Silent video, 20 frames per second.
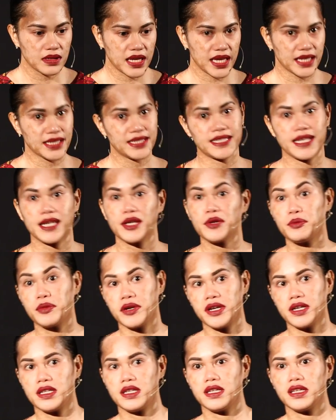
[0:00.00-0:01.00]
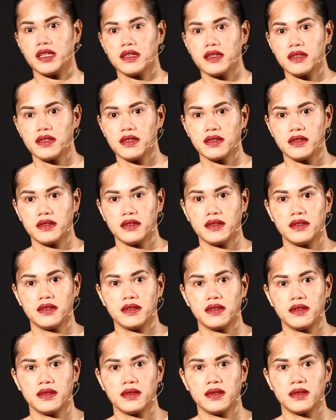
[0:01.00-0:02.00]
and celebrating it.
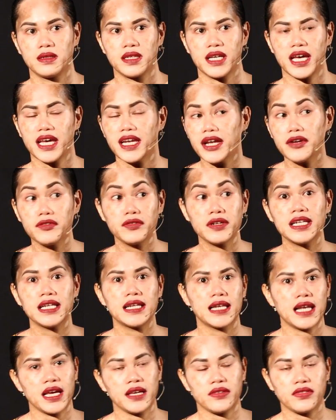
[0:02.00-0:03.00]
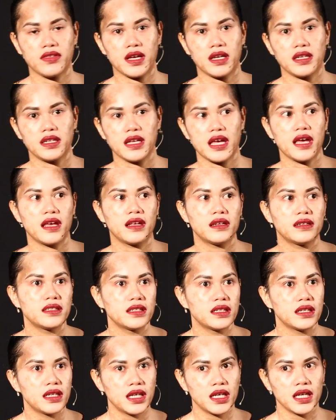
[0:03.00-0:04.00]
And I really like that. And
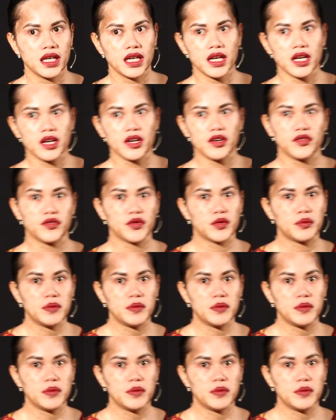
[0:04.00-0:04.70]
for